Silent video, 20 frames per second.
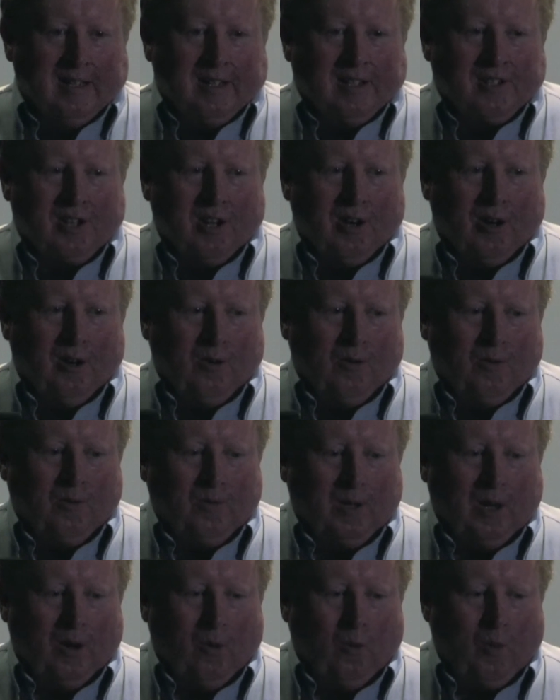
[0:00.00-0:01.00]
So,
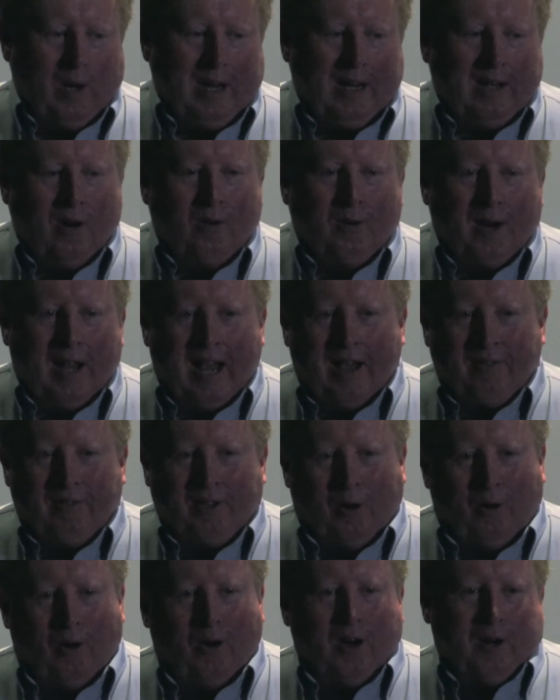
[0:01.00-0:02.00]
we don't have an
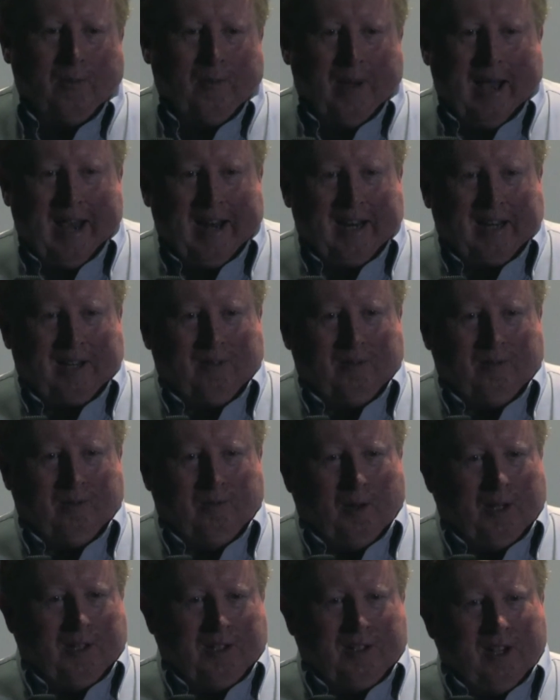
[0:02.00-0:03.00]
automatic
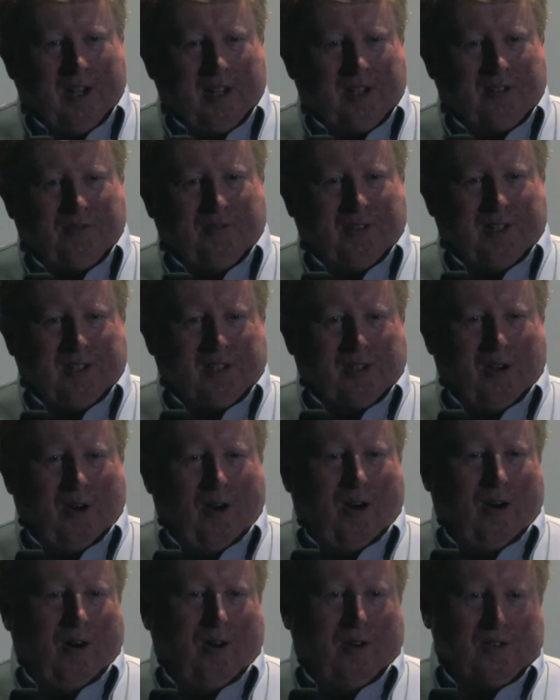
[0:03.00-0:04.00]

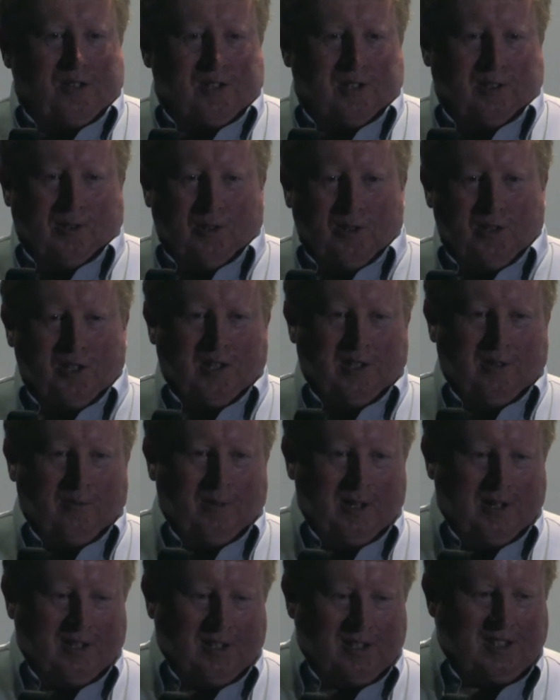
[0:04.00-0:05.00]
one-touch-fits-all solution
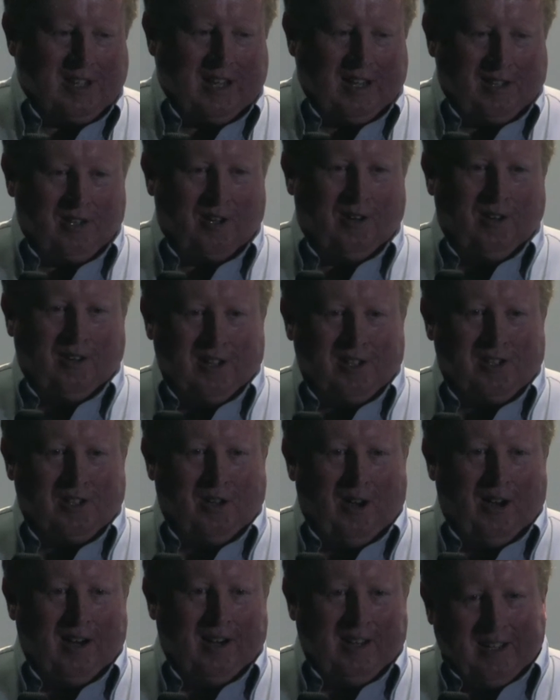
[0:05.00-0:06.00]
where you just say, turn this
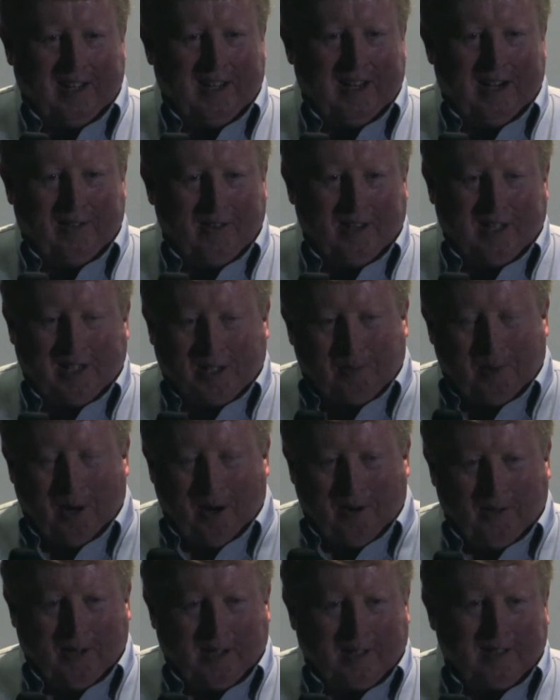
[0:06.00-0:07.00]
on, and then everything's
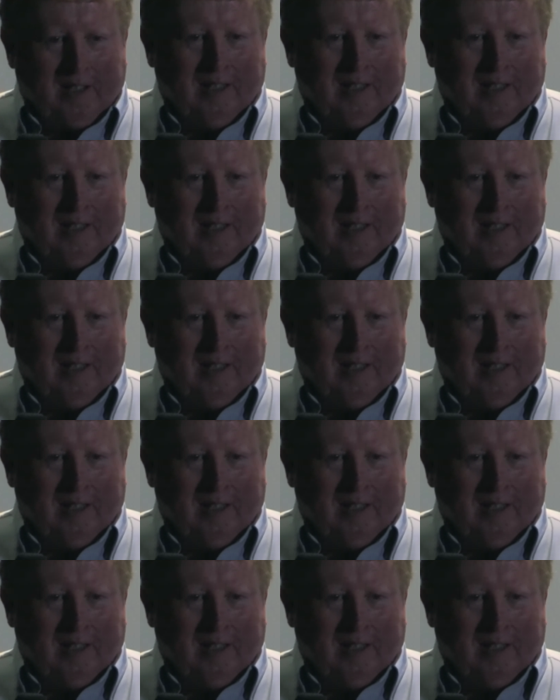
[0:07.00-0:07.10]
perfect.